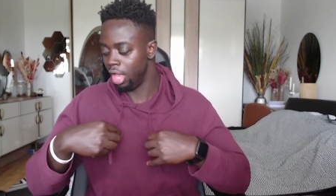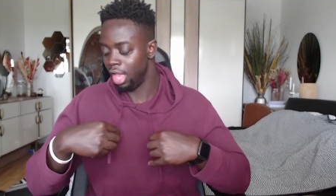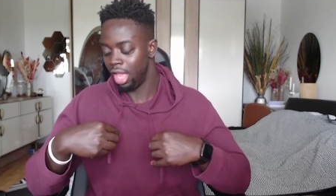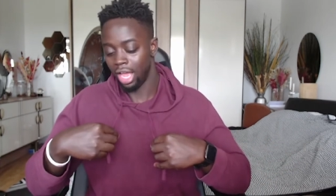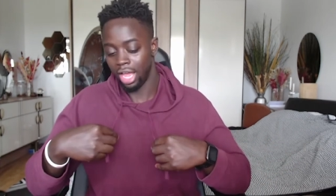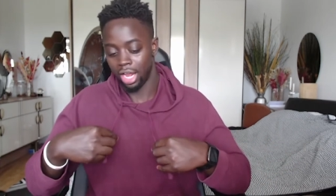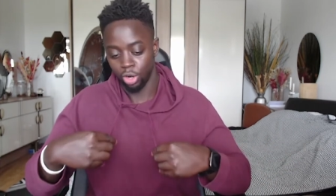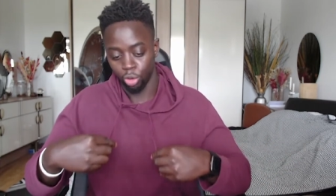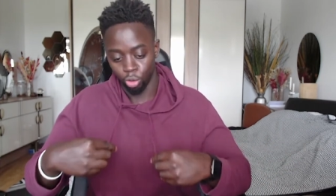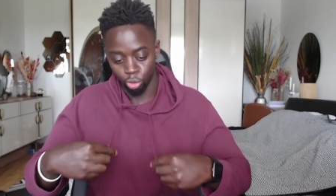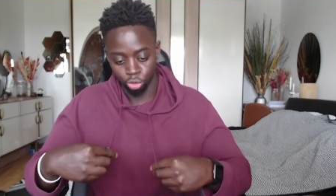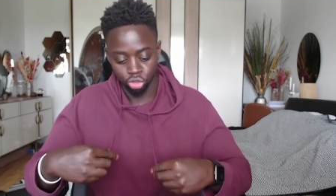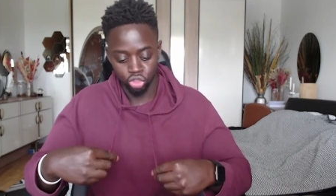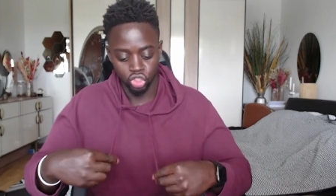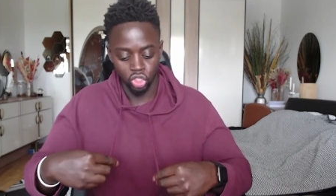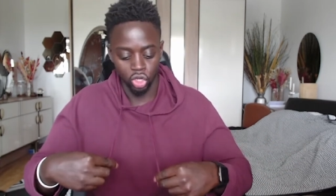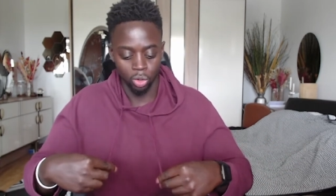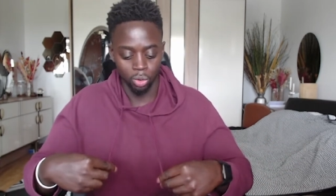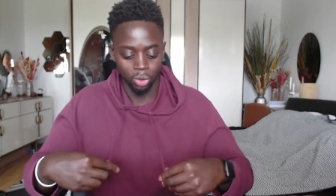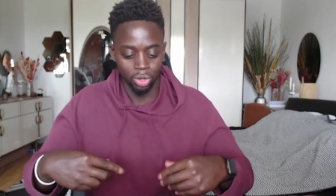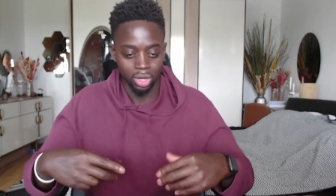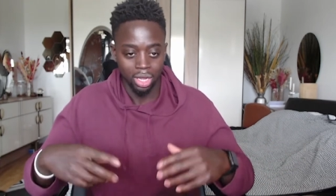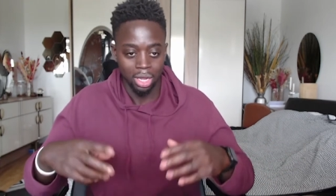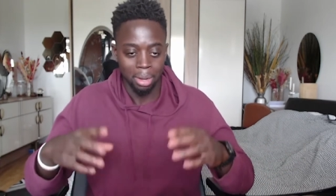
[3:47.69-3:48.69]
and
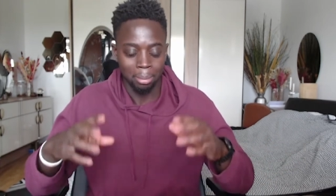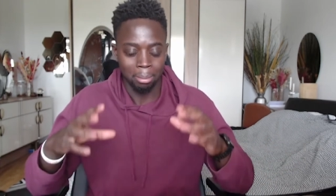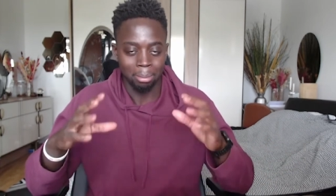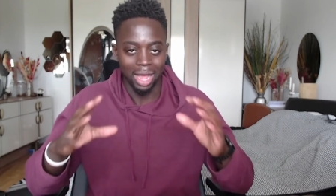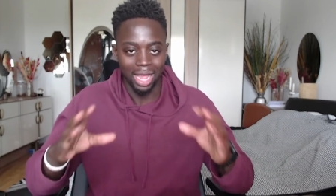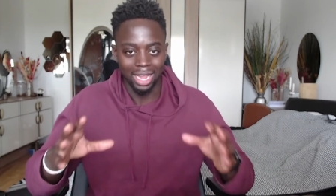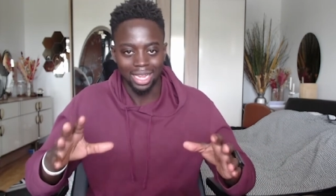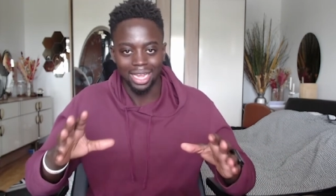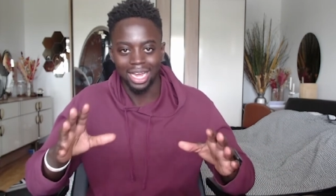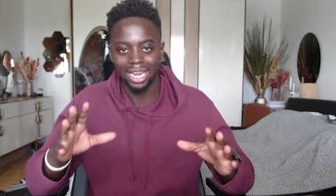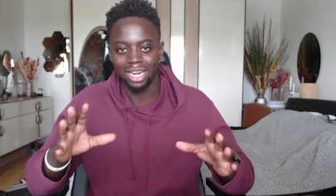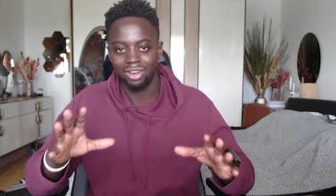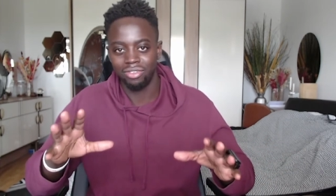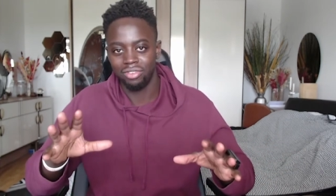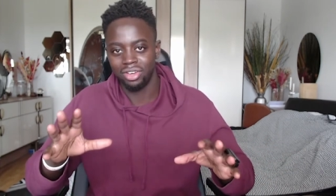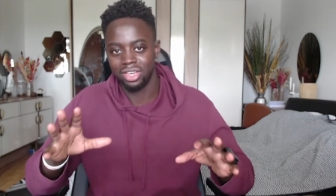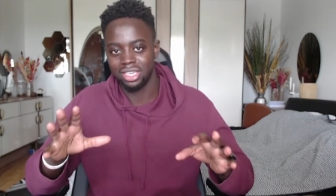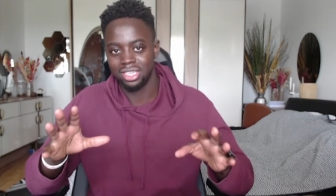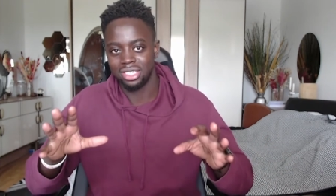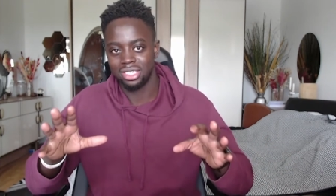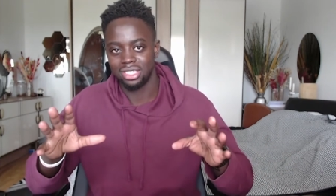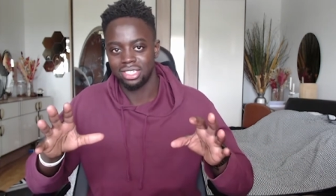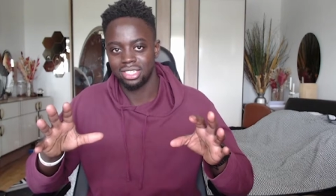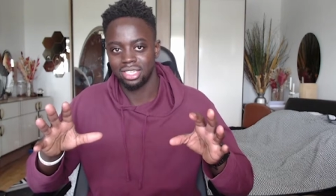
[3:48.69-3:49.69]
also my
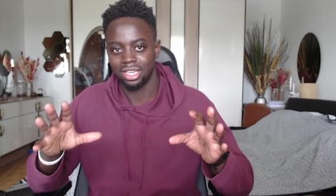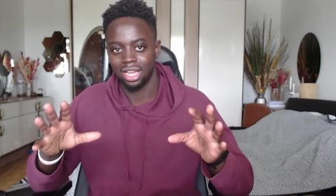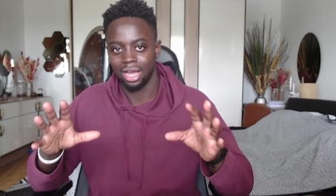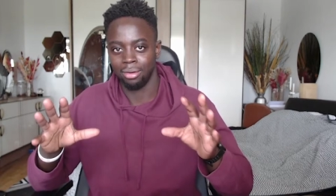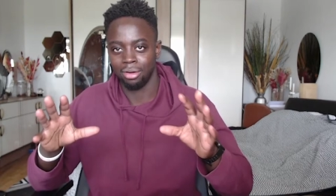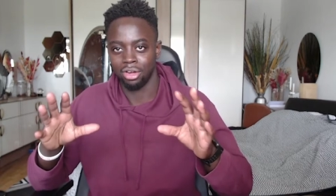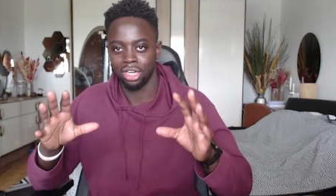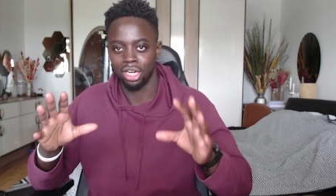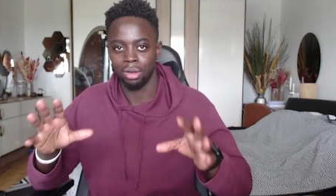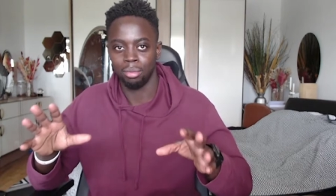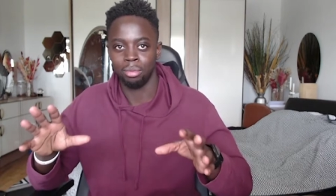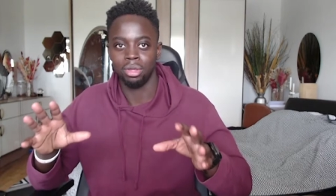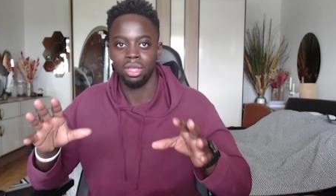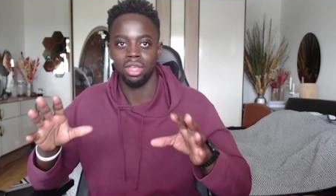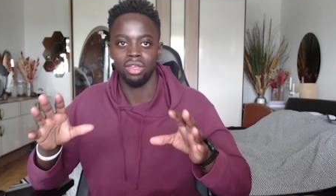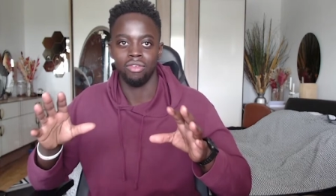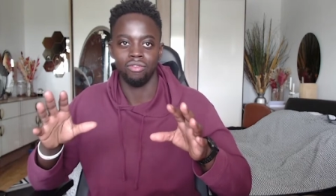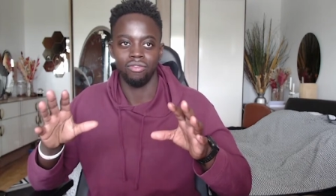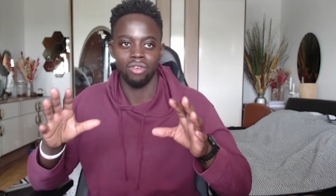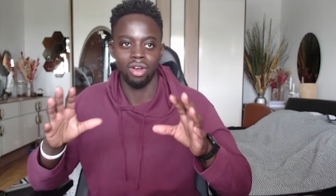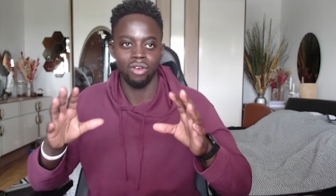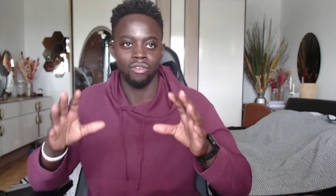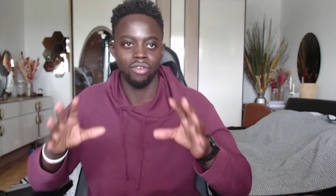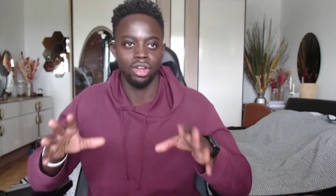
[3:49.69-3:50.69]
calories are gonna be
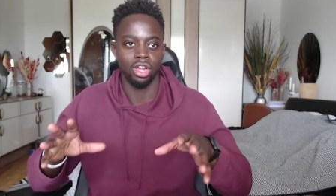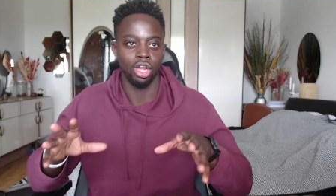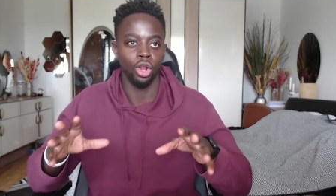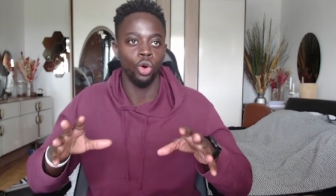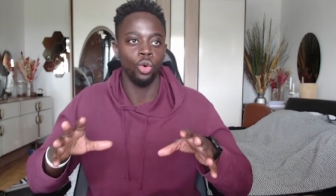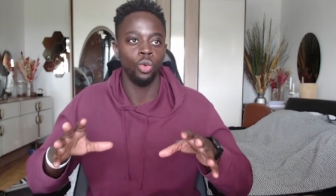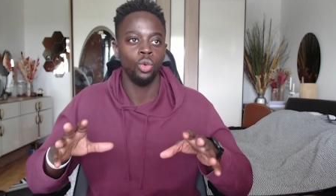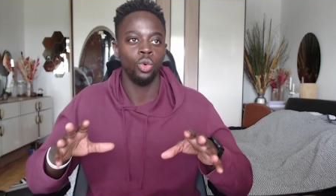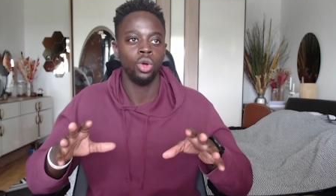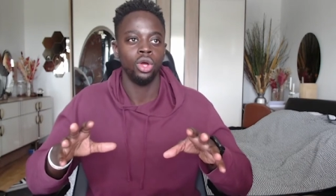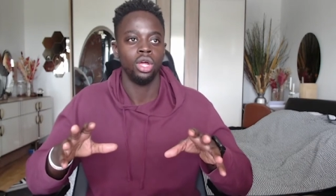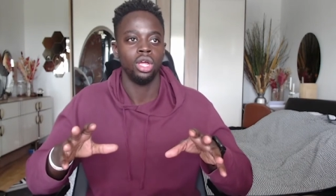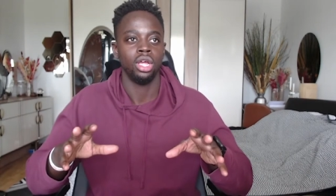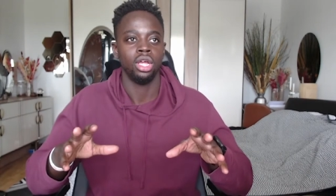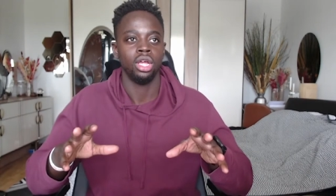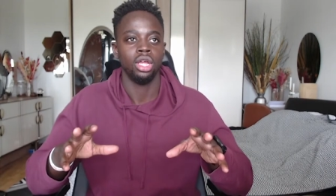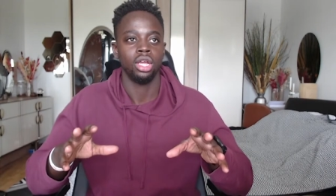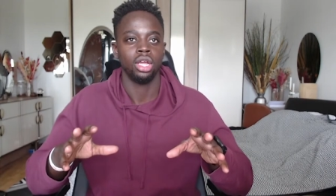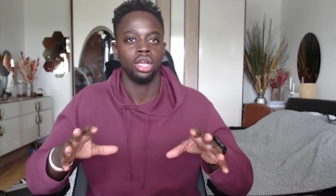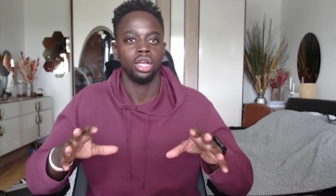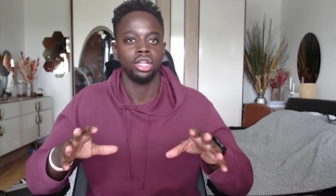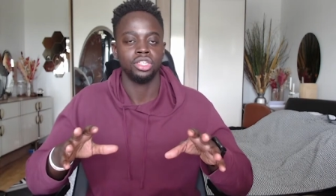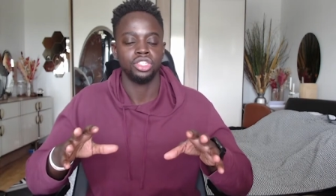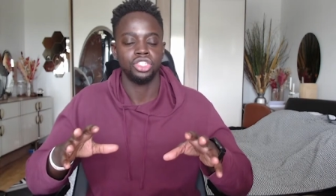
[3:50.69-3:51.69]
very low
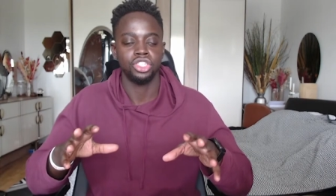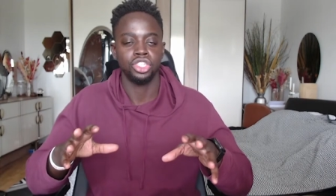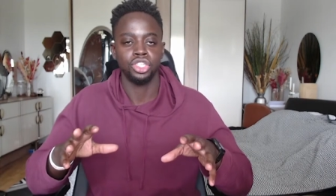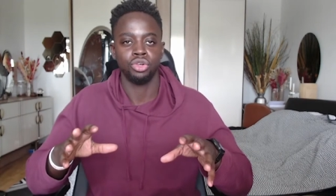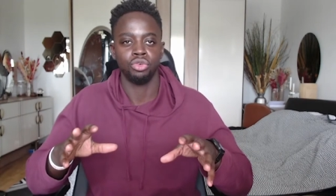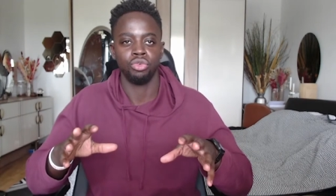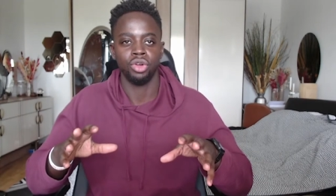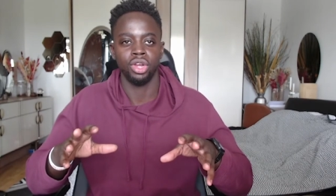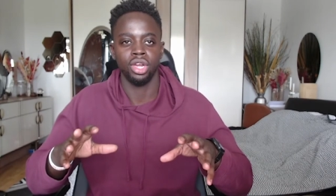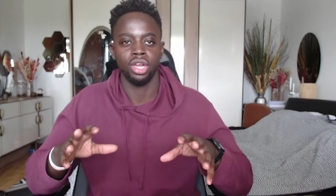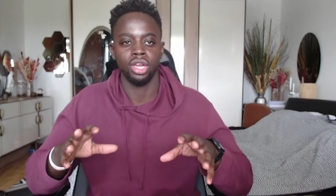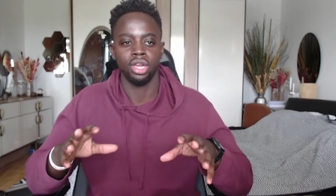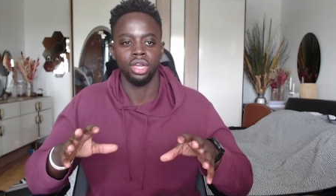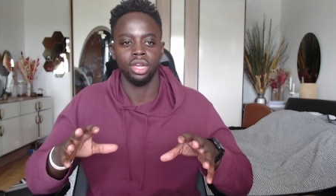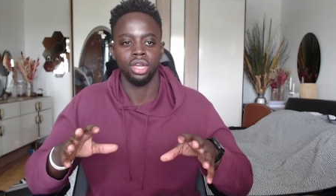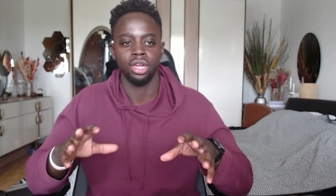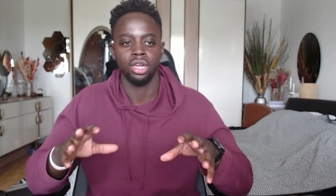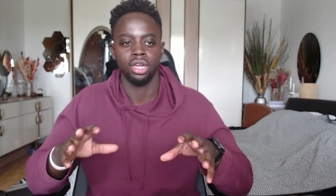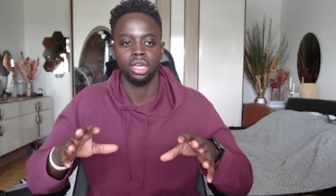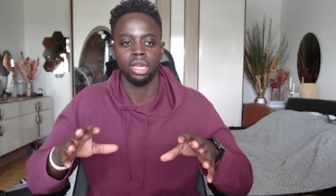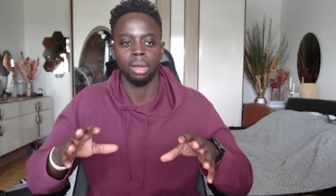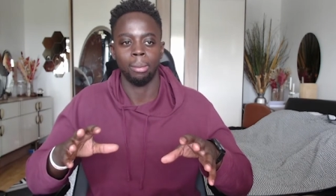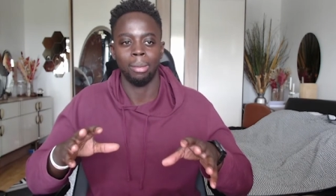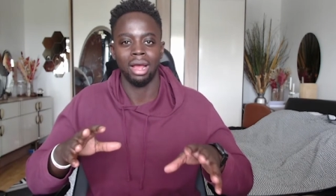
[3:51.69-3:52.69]
considering
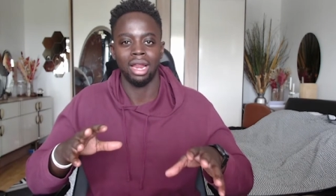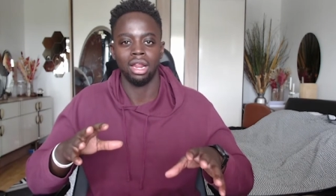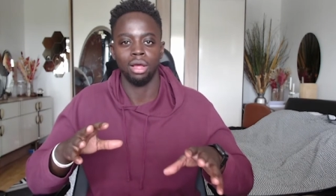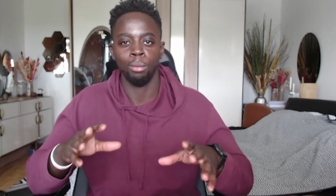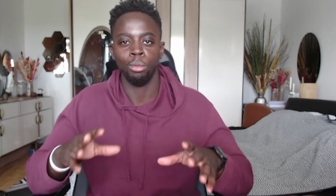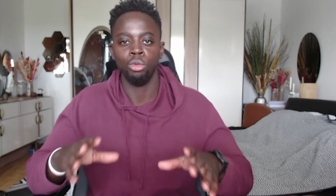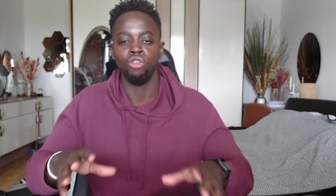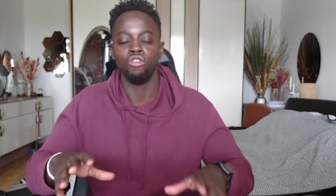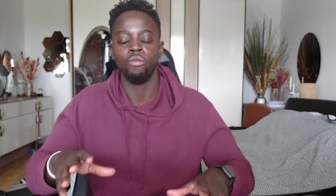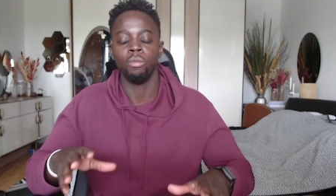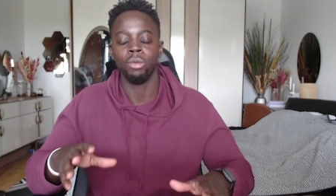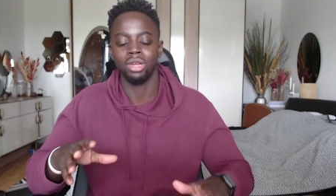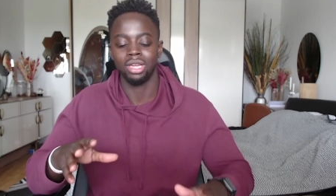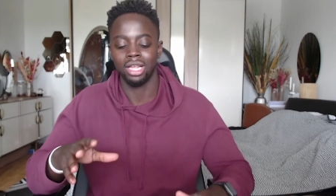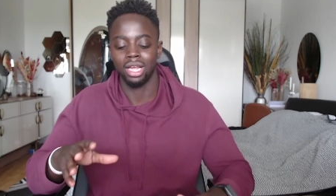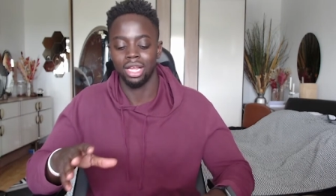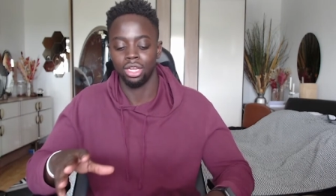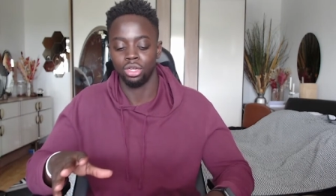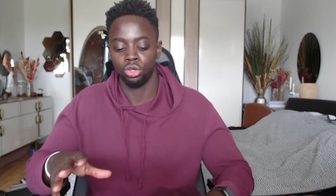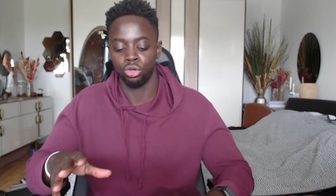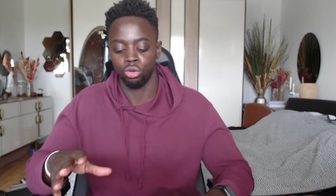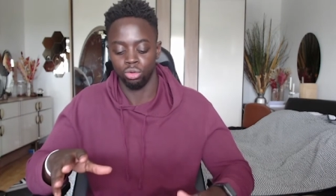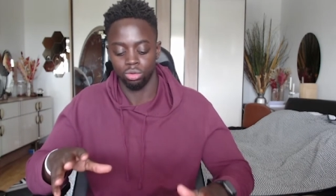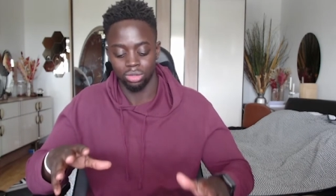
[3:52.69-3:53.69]
the amount of movement that I do.